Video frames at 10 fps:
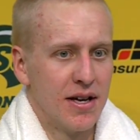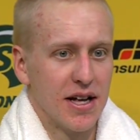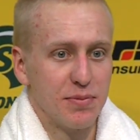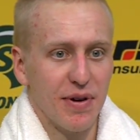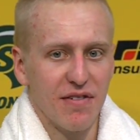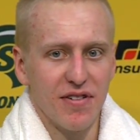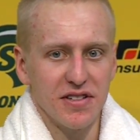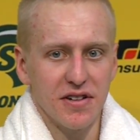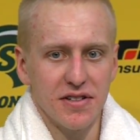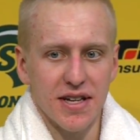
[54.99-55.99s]
That's a big
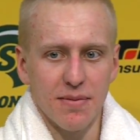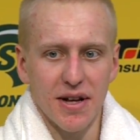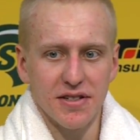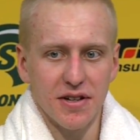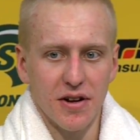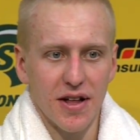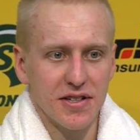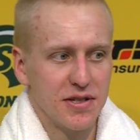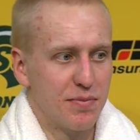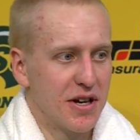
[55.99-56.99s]
physical team. That's, you know,
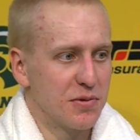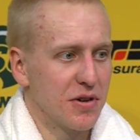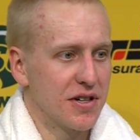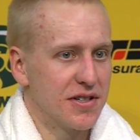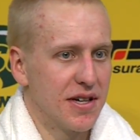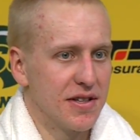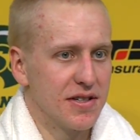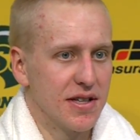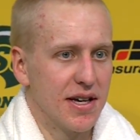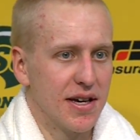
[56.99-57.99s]
that's as big as we're going to see in
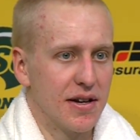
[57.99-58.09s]
this league.